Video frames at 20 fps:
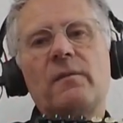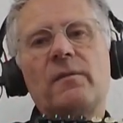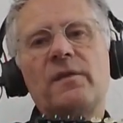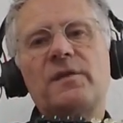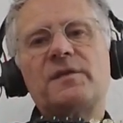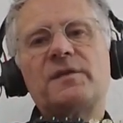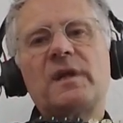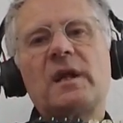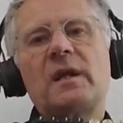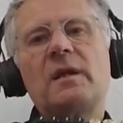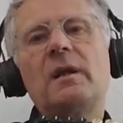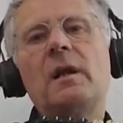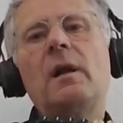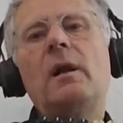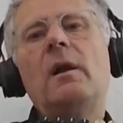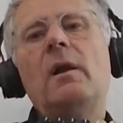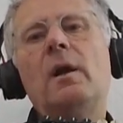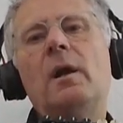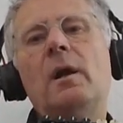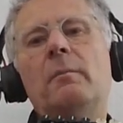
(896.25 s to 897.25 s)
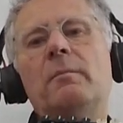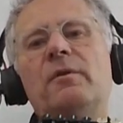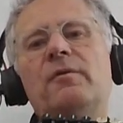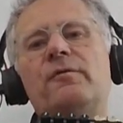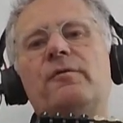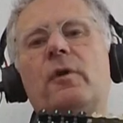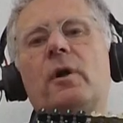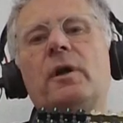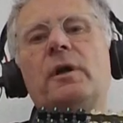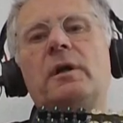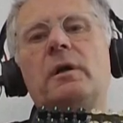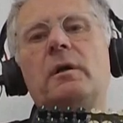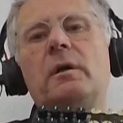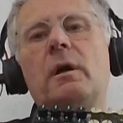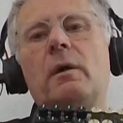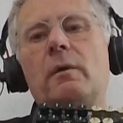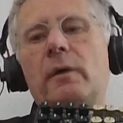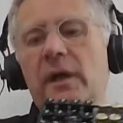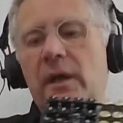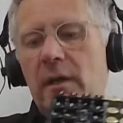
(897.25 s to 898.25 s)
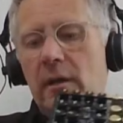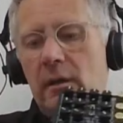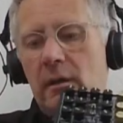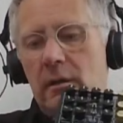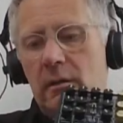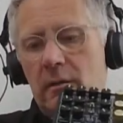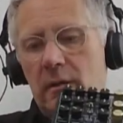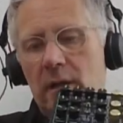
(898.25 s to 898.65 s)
the signal before you go in.